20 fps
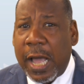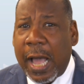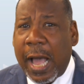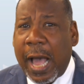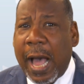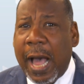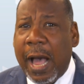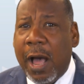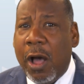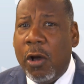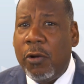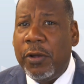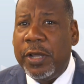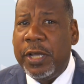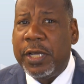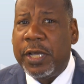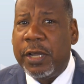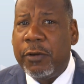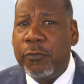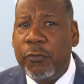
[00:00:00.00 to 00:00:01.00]
how
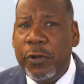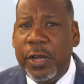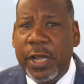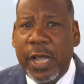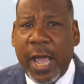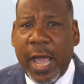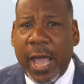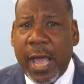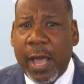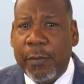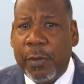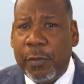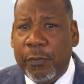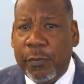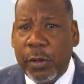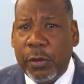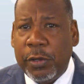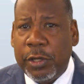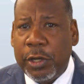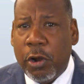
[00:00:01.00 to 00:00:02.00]
he can rehab a
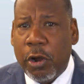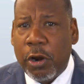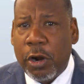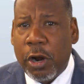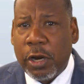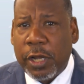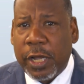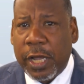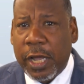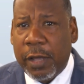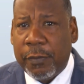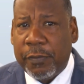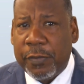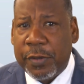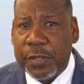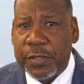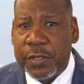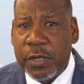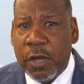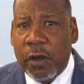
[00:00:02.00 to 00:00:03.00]
building on our
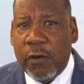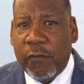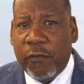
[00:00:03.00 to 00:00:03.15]
campus